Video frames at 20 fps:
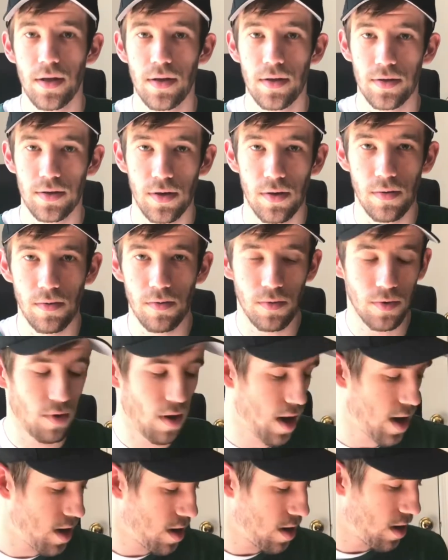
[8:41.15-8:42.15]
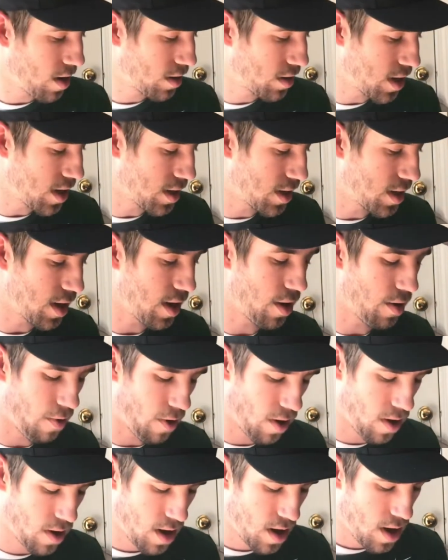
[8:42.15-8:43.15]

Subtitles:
So, great TTMer.